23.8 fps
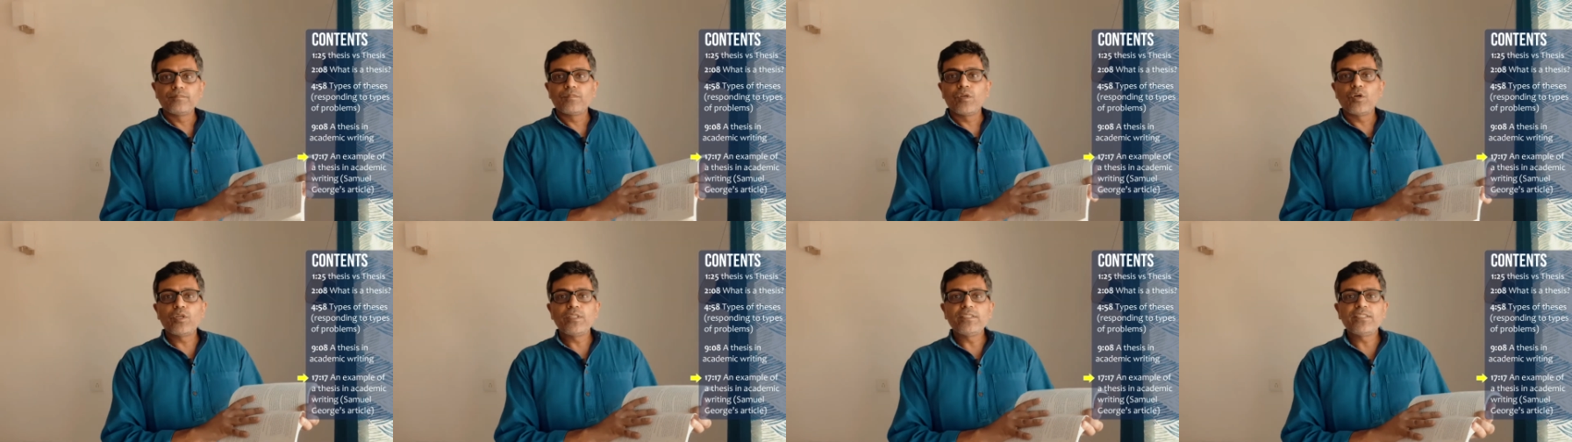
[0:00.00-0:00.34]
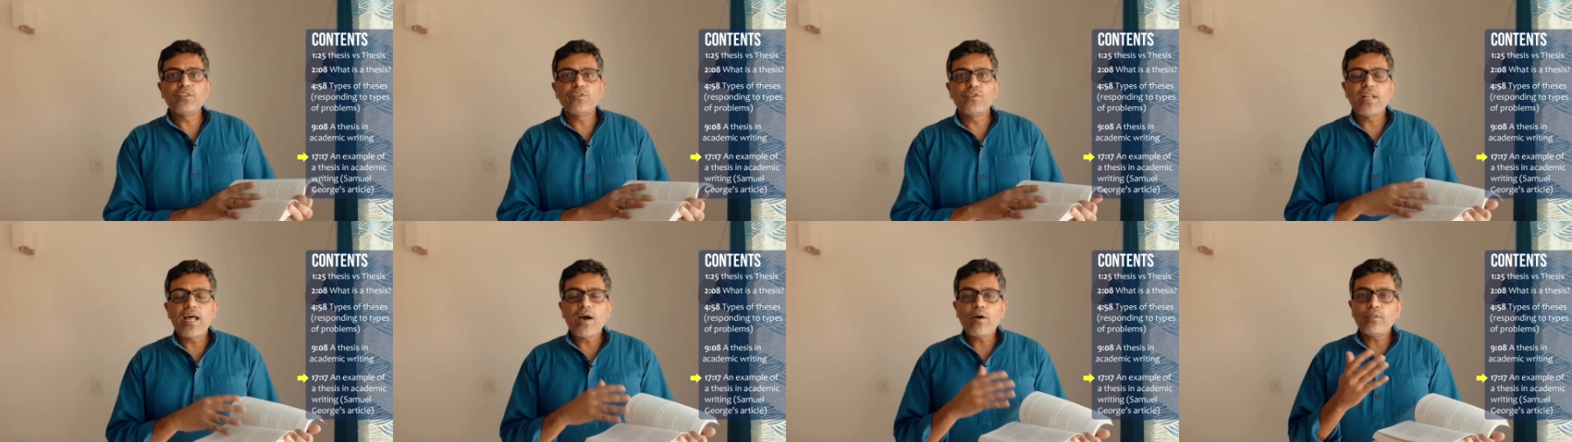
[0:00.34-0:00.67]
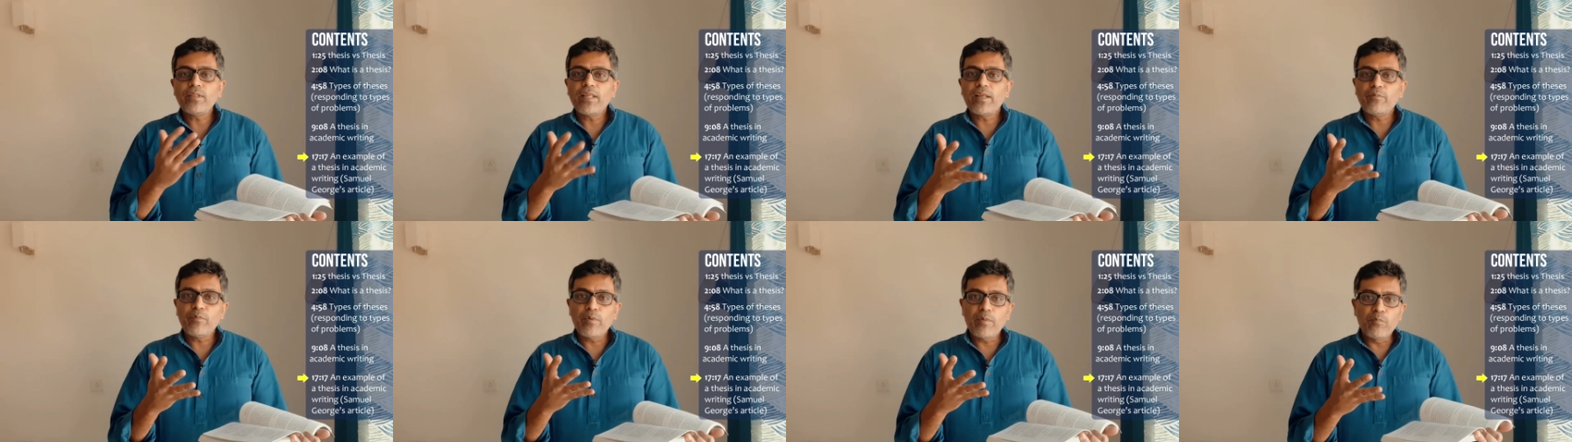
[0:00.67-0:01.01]
okay so now
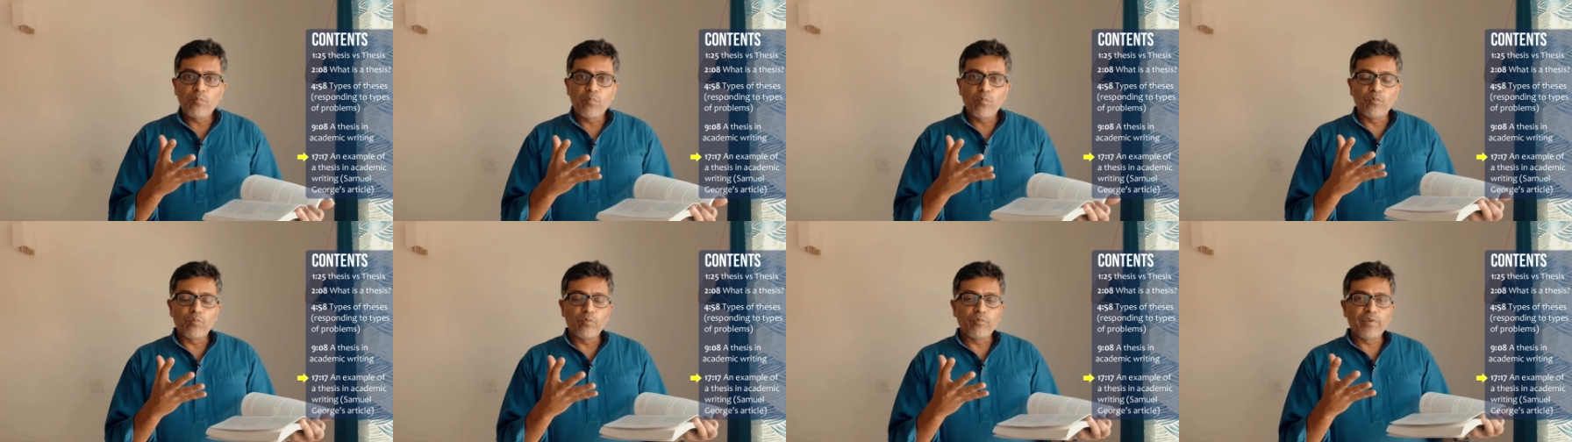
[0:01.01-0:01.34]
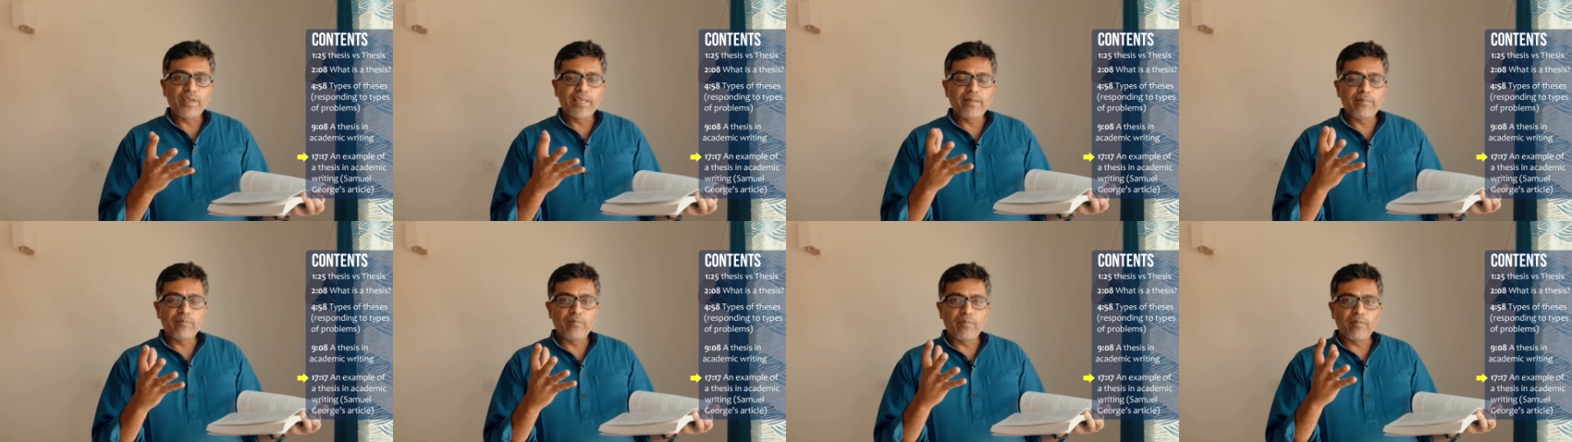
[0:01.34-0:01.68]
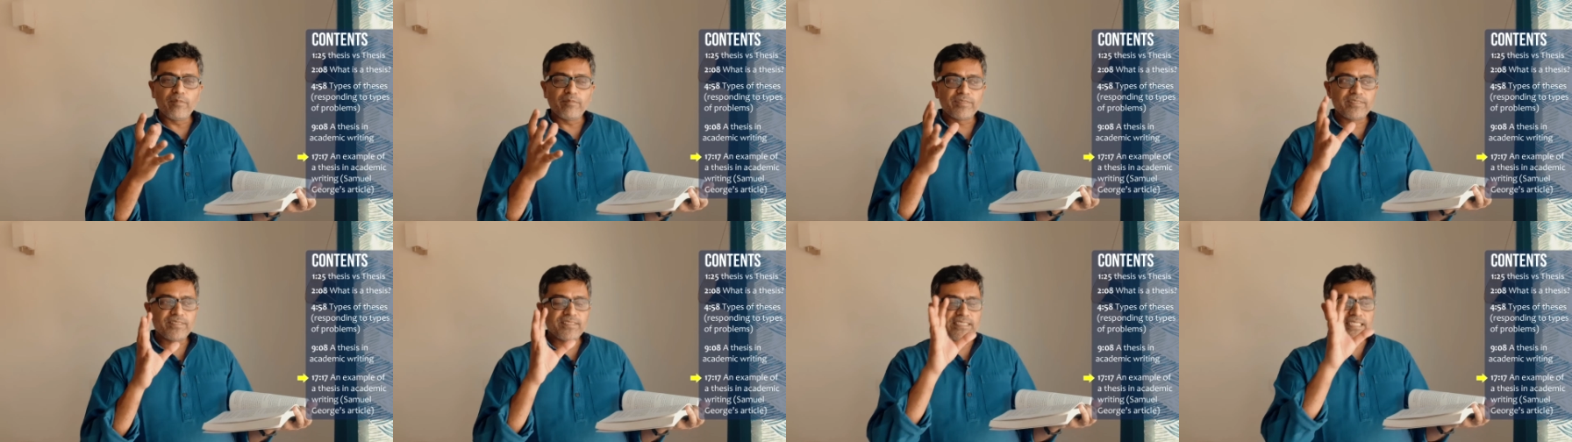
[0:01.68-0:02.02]
that we we
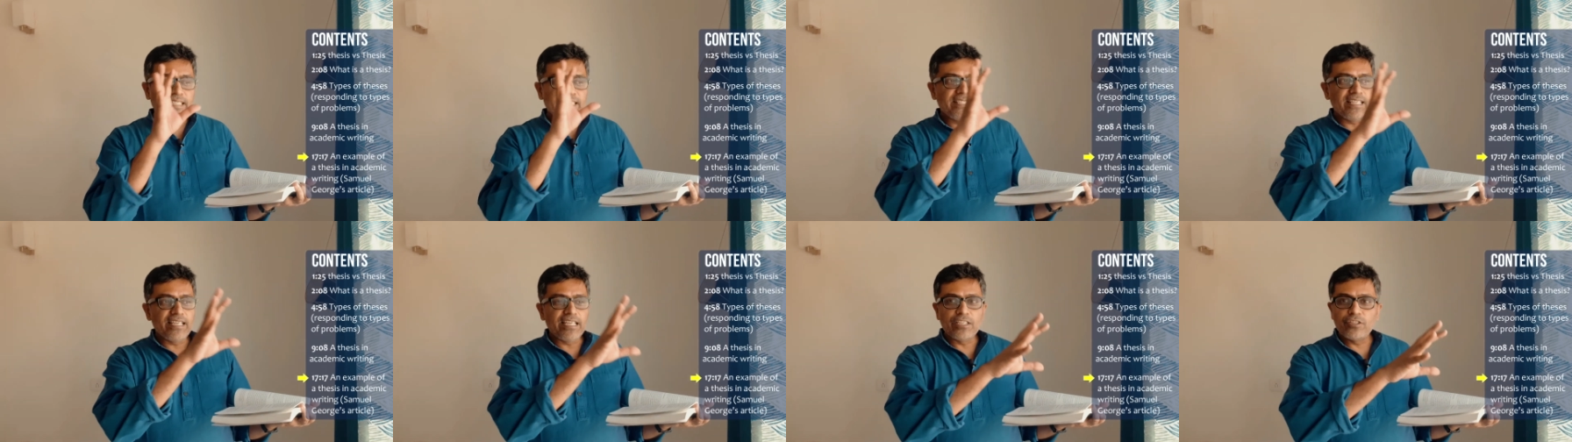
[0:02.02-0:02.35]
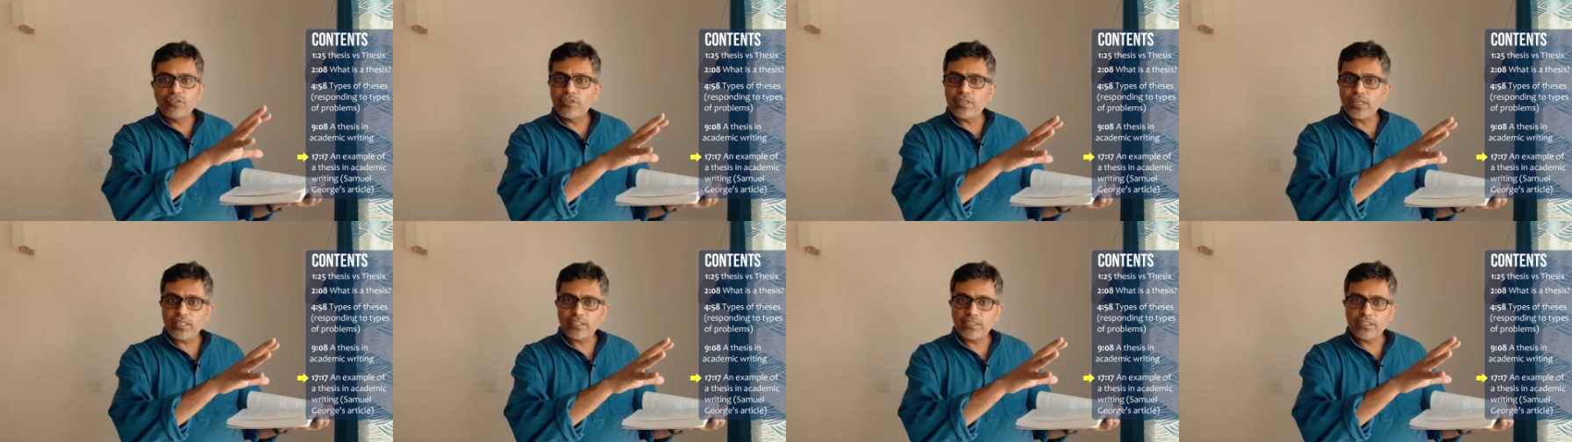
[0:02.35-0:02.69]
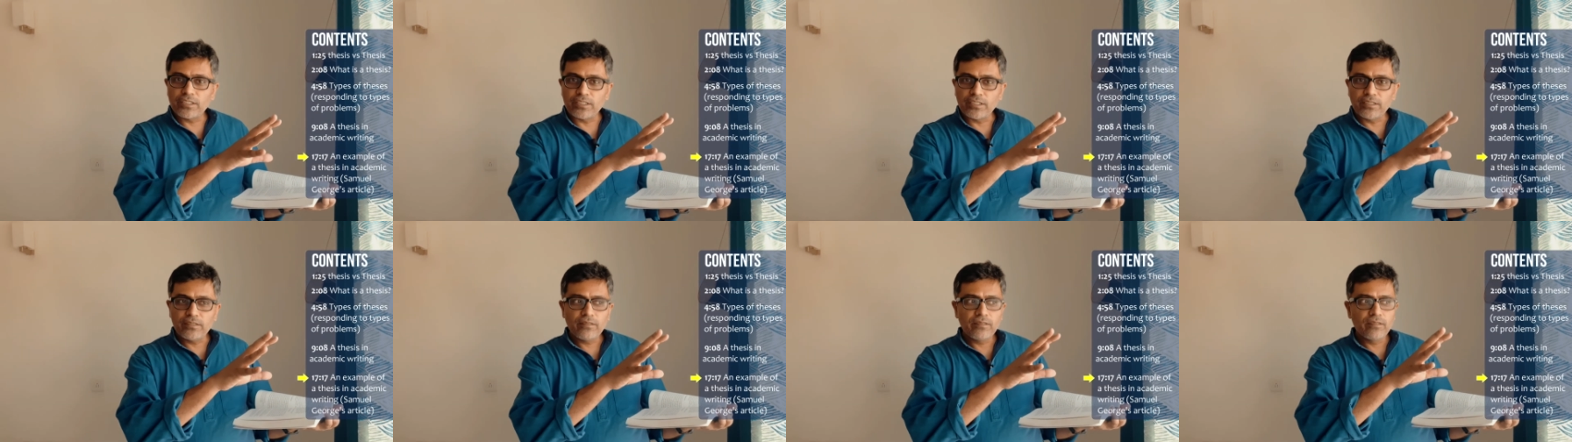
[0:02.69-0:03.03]
seen the
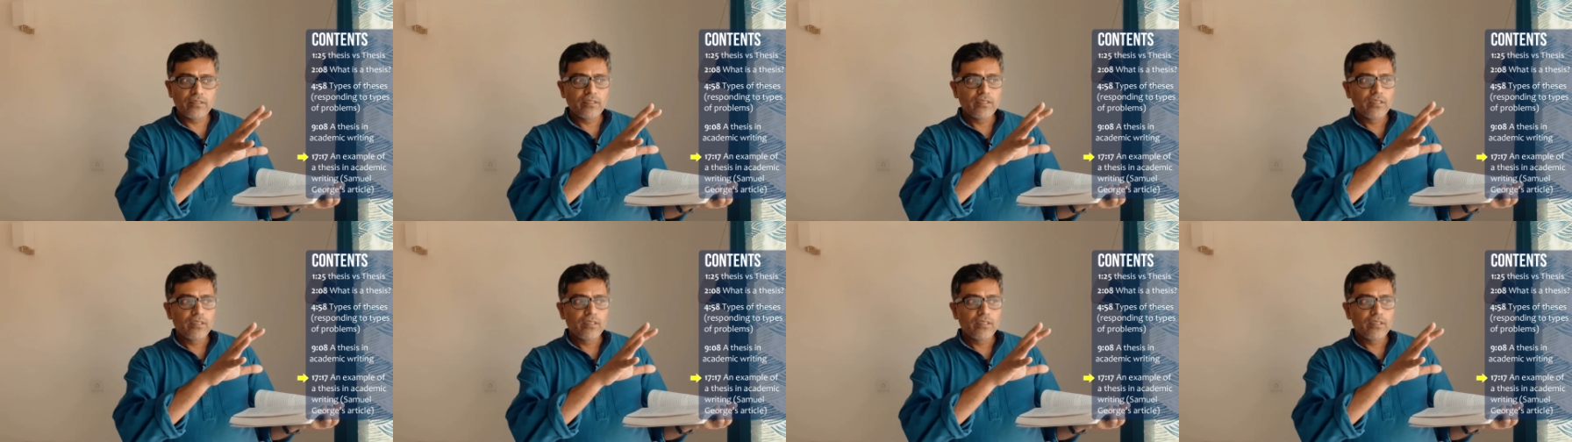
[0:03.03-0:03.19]
introduction